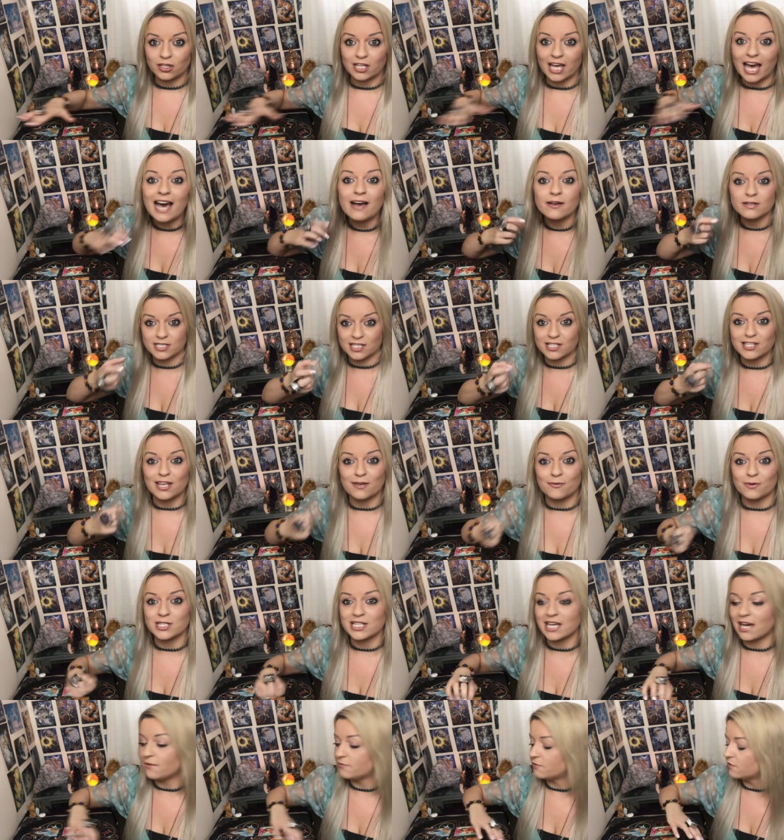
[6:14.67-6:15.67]
the house that they
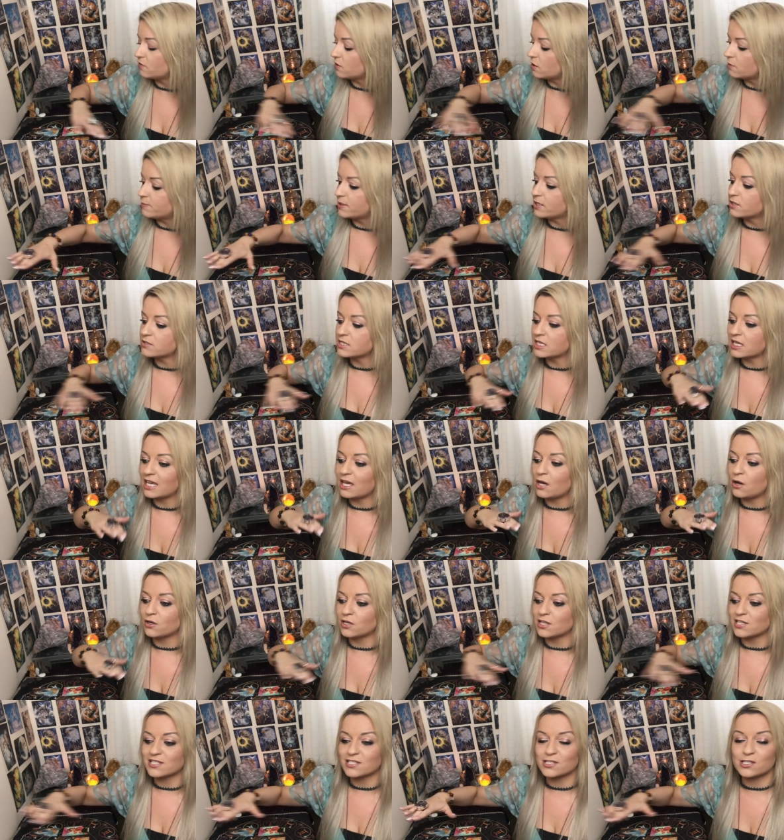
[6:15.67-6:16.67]
would have with you, building it
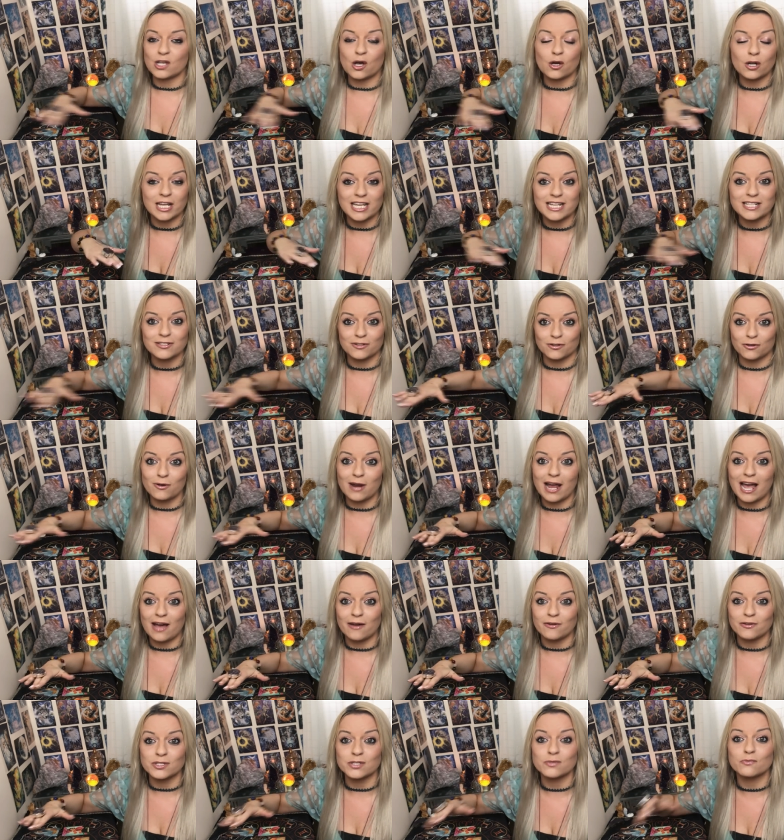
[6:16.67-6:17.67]
on a solid
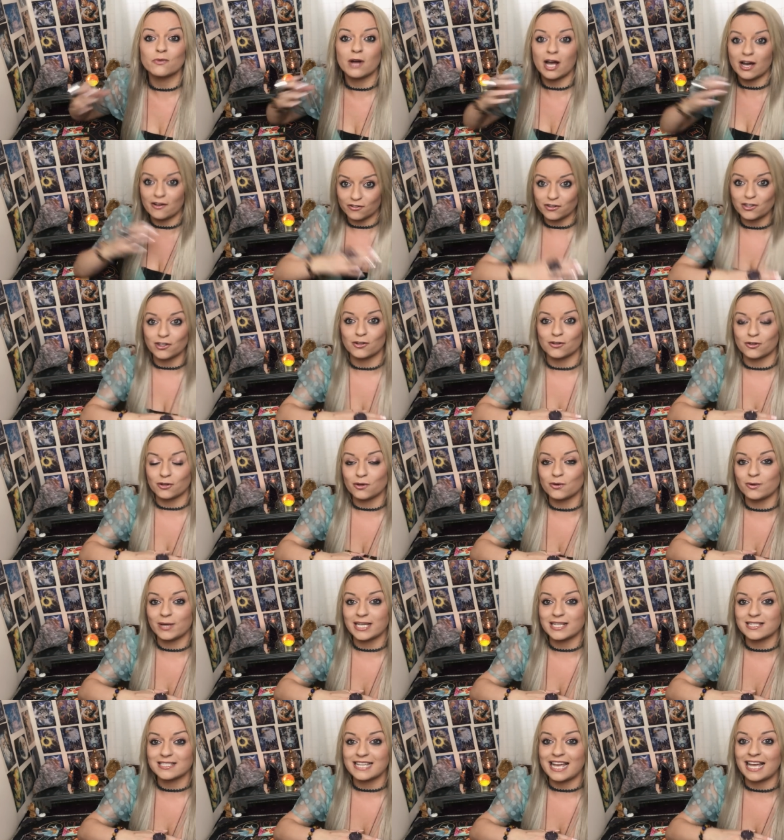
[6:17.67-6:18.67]
ground rather than on
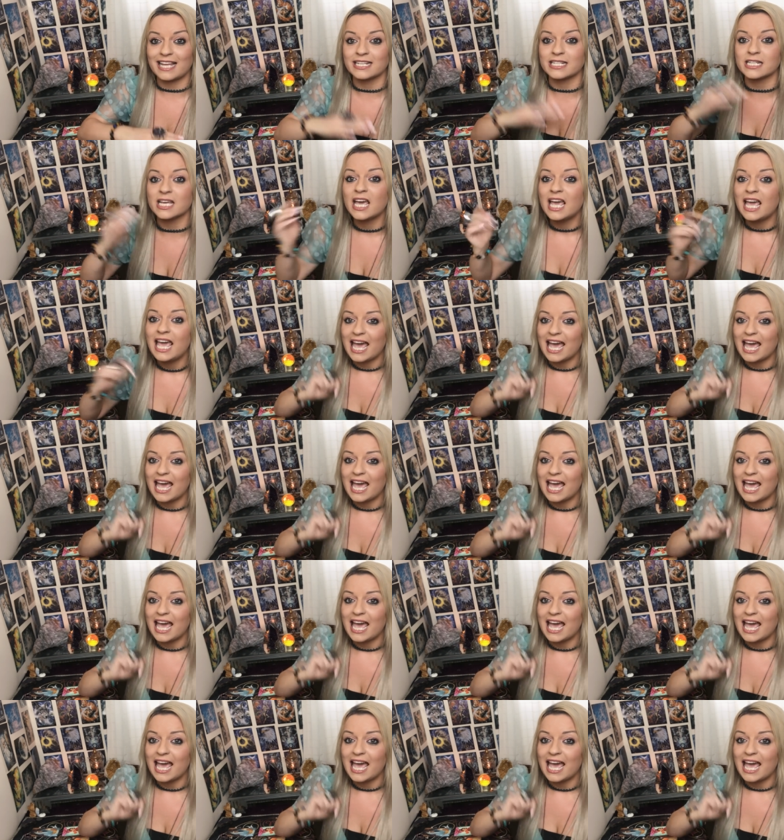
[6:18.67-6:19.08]
quicksand.